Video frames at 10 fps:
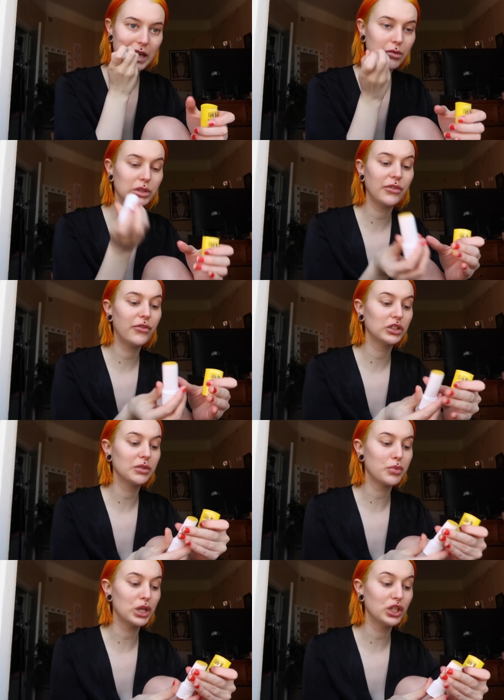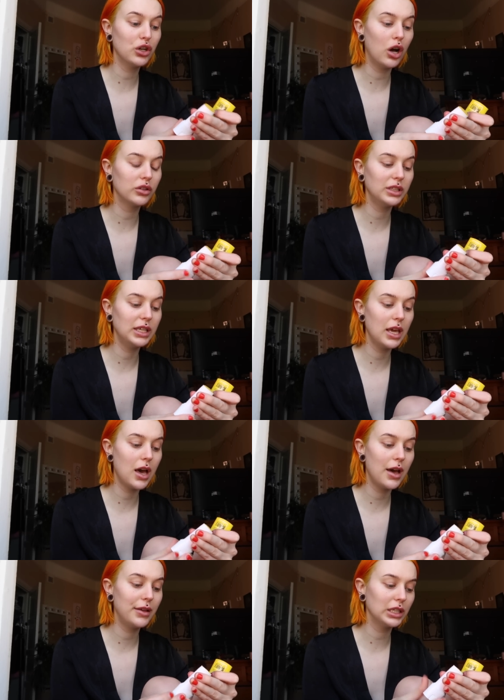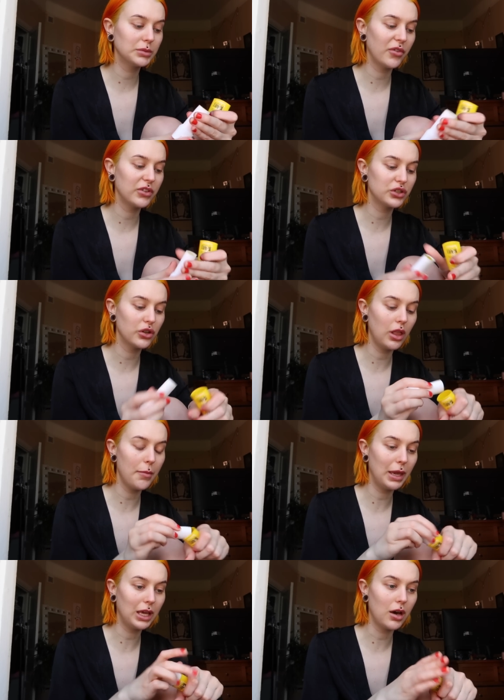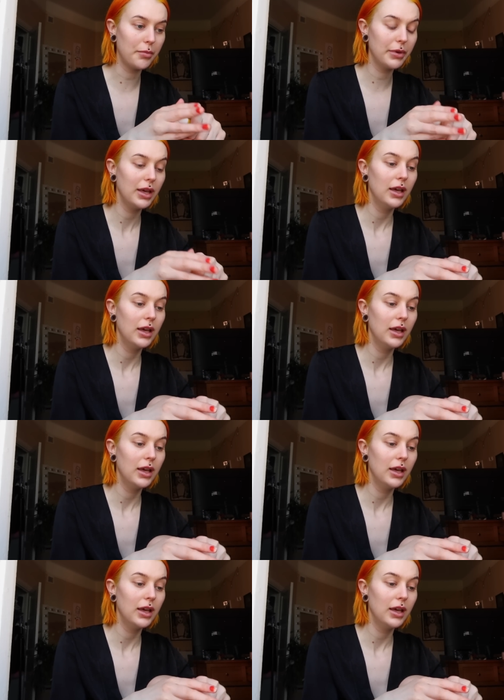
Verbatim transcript: It was a first impression on the uh, NYX Professional Makeup